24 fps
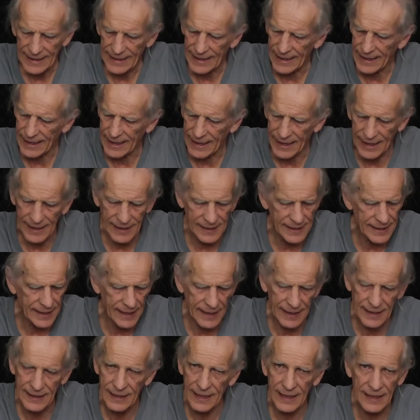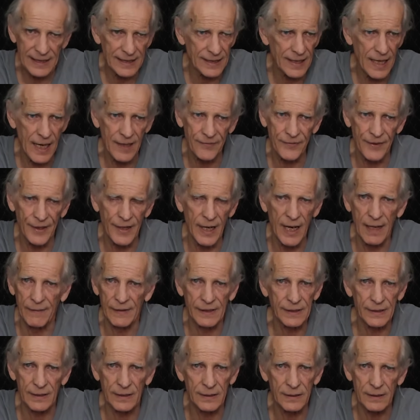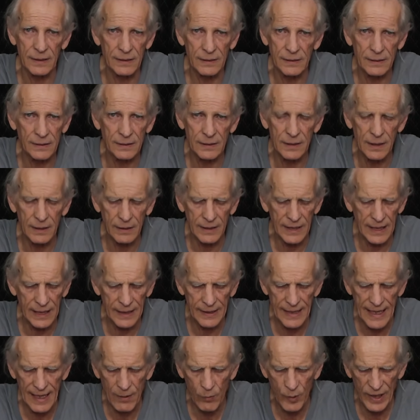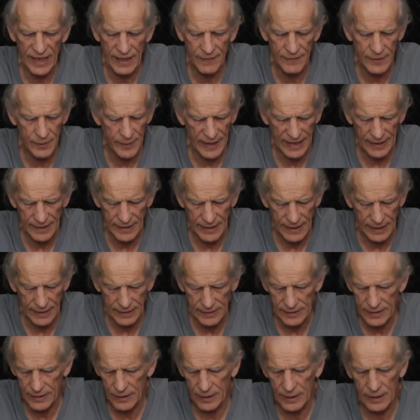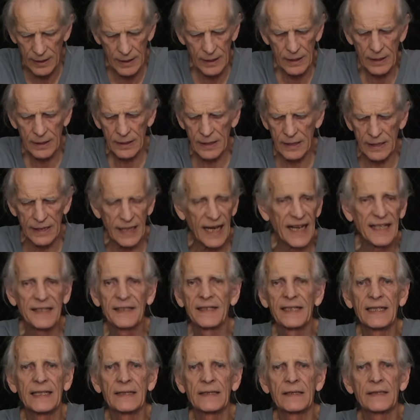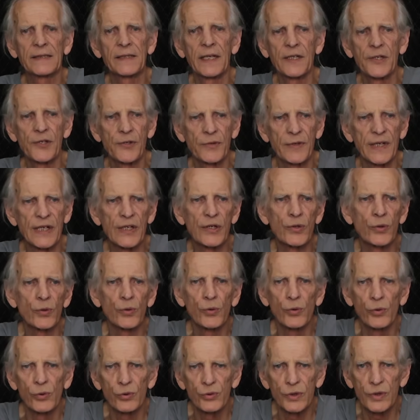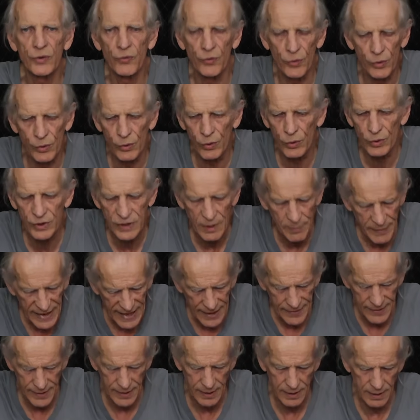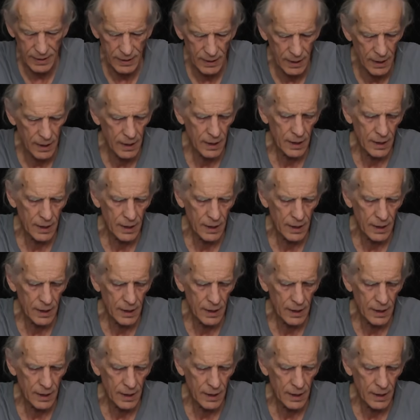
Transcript: it's not for novices, okay? That way of doing things. They're the 19th century tools and rules and methods.